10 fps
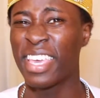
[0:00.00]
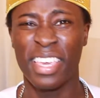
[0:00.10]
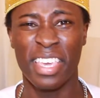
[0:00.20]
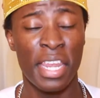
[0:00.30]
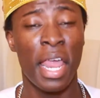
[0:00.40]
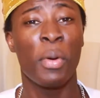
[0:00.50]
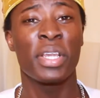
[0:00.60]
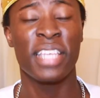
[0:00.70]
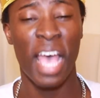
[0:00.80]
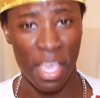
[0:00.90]
dick in
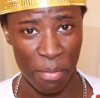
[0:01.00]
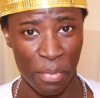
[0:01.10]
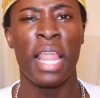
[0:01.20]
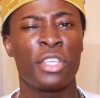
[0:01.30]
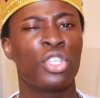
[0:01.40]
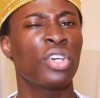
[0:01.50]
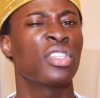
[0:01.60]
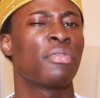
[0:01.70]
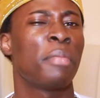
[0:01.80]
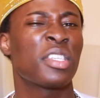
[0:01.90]
our time? Like
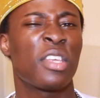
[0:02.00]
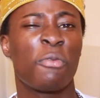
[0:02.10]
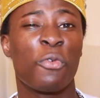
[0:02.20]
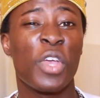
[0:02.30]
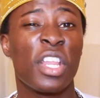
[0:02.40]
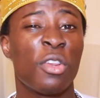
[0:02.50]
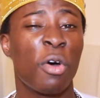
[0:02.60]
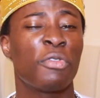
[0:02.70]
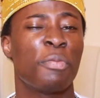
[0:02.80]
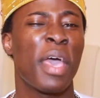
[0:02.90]
Joseph must have really
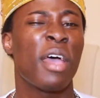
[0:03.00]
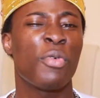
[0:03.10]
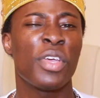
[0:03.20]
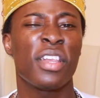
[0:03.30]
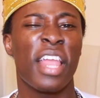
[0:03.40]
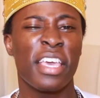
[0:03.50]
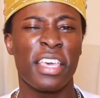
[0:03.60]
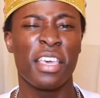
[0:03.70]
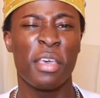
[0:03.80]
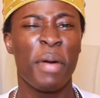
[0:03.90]
loved Mary.
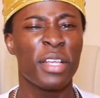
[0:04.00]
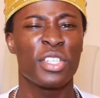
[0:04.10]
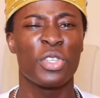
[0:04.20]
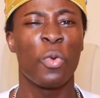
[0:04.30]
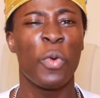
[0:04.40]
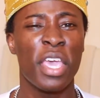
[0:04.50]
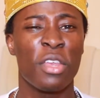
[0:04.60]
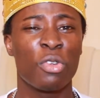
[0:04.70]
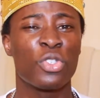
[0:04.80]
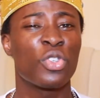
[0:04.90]
Like imagine you're
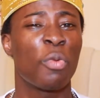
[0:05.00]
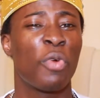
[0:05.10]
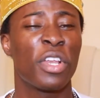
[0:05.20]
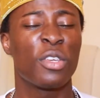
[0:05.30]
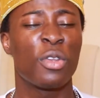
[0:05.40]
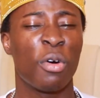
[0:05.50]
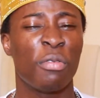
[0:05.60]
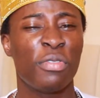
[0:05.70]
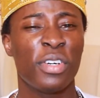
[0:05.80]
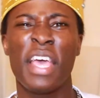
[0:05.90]
waiting on someone you
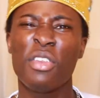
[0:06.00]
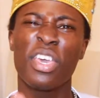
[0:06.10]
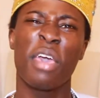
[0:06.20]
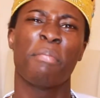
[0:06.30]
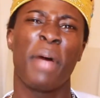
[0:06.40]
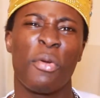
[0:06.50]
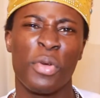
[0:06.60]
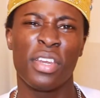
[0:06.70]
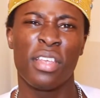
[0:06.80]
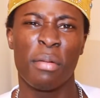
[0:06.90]
love. Then you get
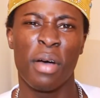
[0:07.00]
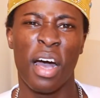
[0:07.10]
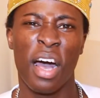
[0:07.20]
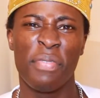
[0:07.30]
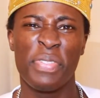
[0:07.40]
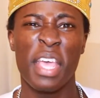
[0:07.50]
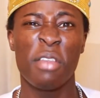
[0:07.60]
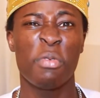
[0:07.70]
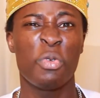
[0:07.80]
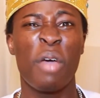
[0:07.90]
married and
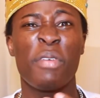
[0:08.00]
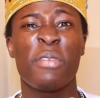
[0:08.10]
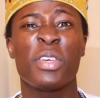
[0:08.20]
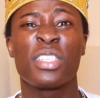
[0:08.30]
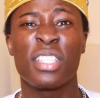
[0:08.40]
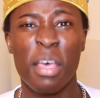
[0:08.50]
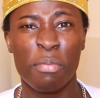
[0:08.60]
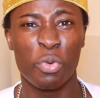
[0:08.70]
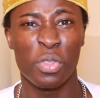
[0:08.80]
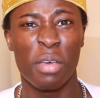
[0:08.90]
then you haven't even
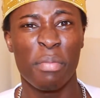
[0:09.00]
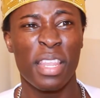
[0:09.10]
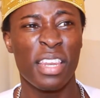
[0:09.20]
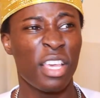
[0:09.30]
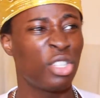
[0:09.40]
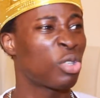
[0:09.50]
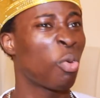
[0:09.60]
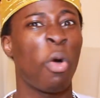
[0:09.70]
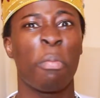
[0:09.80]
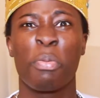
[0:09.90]
slept with them and then they
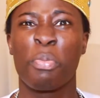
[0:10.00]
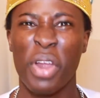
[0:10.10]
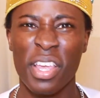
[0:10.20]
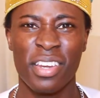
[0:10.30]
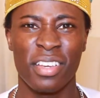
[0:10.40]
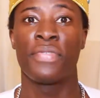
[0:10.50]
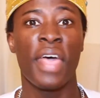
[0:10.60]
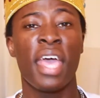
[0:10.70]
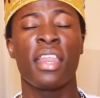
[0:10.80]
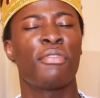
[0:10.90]
show up pregnant.
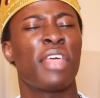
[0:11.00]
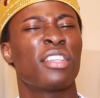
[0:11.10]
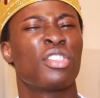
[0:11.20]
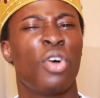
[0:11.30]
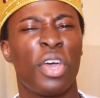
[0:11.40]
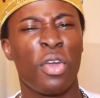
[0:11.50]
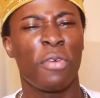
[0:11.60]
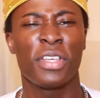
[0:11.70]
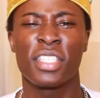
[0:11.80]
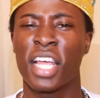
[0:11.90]
Then if that's not
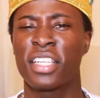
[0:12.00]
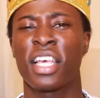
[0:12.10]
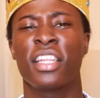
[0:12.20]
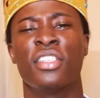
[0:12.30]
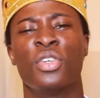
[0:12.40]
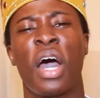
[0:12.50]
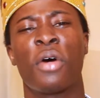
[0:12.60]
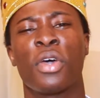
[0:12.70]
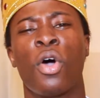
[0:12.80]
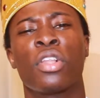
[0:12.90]
enough they start telling you
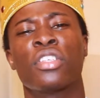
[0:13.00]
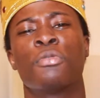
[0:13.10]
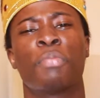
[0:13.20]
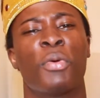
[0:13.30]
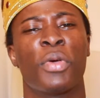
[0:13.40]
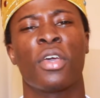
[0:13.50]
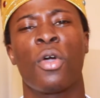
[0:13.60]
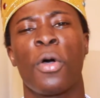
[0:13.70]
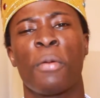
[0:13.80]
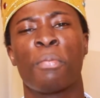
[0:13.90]
how the Holy Spirit
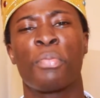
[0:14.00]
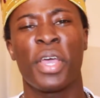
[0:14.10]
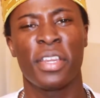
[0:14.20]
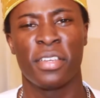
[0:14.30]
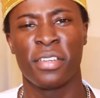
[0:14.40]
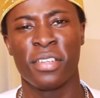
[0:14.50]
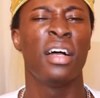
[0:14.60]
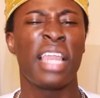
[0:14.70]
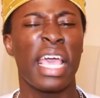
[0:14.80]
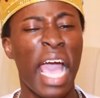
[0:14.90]
got them pregnant.
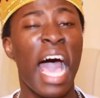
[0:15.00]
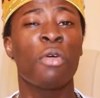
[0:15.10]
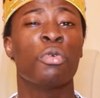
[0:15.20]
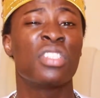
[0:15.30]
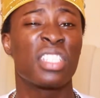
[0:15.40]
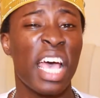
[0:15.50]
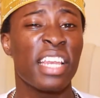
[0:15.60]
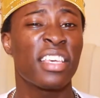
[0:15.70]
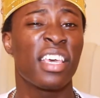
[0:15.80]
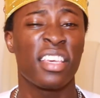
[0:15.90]
Like I would
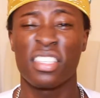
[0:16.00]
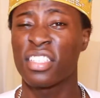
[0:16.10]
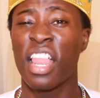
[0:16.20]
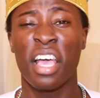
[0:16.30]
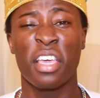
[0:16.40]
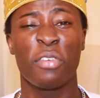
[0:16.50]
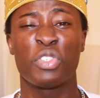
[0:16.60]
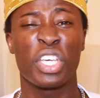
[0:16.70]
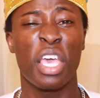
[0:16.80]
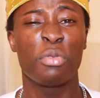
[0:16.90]
sidekick a slug if
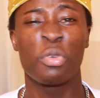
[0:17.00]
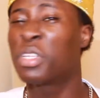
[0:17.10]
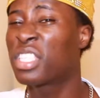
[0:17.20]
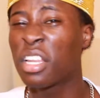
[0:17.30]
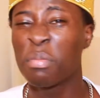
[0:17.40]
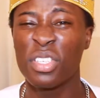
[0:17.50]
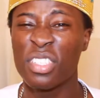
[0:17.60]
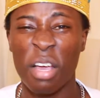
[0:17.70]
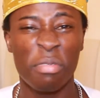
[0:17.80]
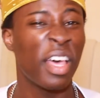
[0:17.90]
she came to me telling me
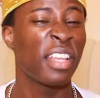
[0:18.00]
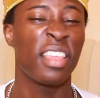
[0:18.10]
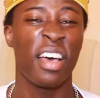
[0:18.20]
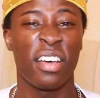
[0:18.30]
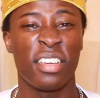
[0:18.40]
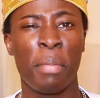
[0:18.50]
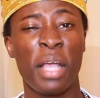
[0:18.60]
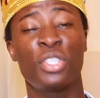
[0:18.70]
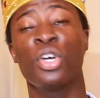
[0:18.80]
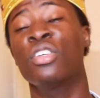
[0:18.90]
stuff like that.
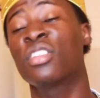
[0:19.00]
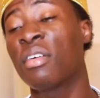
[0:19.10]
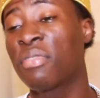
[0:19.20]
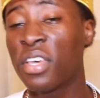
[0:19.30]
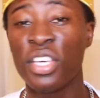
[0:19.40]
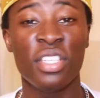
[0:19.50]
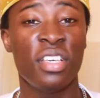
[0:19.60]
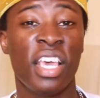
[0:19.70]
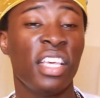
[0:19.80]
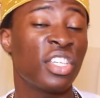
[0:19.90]
But Joseph, he,
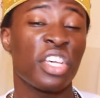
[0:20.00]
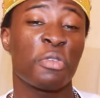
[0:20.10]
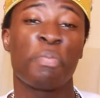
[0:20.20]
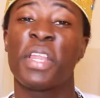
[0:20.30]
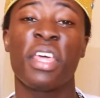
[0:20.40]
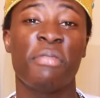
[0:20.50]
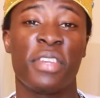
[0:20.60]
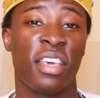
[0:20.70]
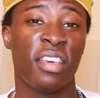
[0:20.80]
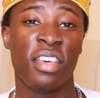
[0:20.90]
he just
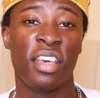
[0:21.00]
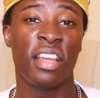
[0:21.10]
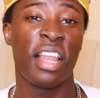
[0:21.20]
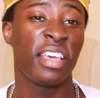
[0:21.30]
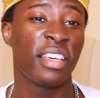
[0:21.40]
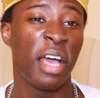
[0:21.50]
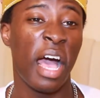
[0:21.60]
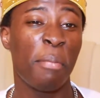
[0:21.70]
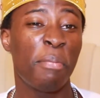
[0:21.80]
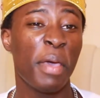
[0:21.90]
believed it. Like
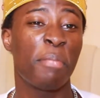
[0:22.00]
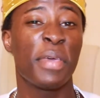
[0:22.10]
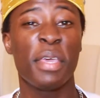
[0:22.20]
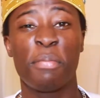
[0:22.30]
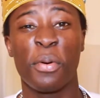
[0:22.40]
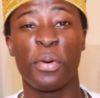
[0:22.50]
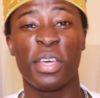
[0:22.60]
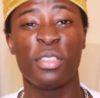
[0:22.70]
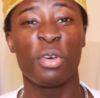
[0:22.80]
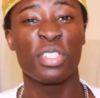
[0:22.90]
I bet people
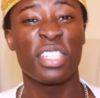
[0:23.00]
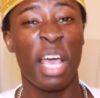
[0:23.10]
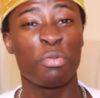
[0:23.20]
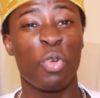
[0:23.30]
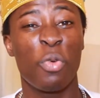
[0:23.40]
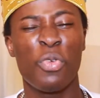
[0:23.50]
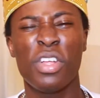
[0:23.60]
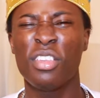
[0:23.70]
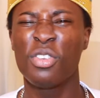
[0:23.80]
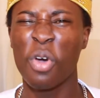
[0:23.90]
in those times were
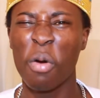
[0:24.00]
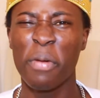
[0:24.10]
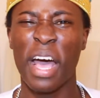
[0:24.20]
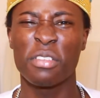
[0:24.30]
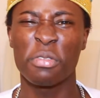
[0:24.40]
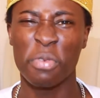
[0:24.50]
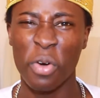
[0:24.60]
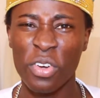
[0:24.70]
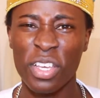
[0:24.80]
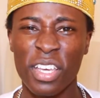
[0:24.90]
really dumb as
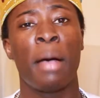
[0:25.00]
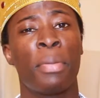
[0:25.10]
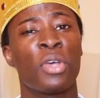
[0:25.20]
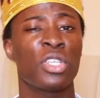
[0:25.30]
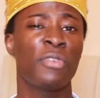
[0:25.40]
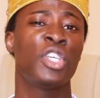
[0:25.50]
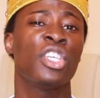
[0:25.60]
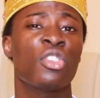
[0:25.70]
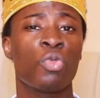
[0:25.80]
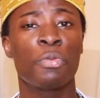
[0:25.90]
fuck. Plus if
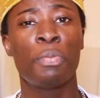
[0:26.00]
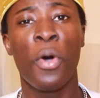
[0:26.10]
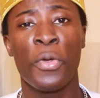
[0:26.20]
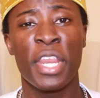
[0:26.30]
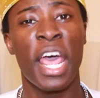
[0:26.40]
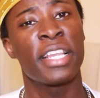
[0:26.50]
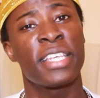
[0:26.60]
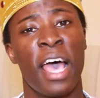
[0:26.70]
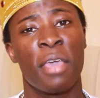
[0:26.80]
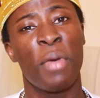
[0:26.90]
Jesus was born in our
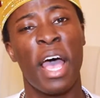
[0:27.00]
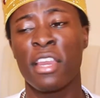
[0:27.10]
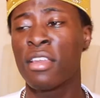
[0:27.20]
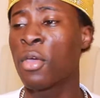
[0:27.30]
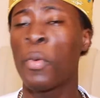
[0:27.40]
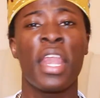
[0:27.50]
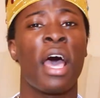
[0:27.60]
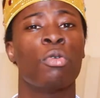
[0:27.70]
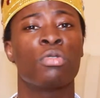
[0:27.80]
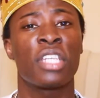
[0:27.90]
time and he went
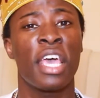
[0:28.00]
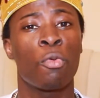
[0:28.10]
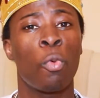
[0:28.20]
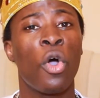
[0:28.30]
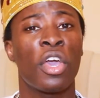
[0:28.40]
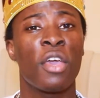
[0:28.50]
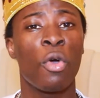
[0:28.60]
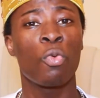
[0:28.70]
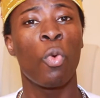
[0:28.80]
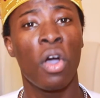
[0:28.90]
out, started walking
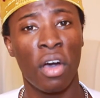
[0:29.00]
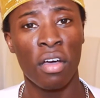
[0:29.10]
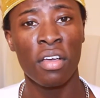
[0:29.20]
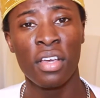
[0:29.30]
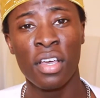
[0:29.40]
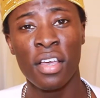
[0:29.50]
on water,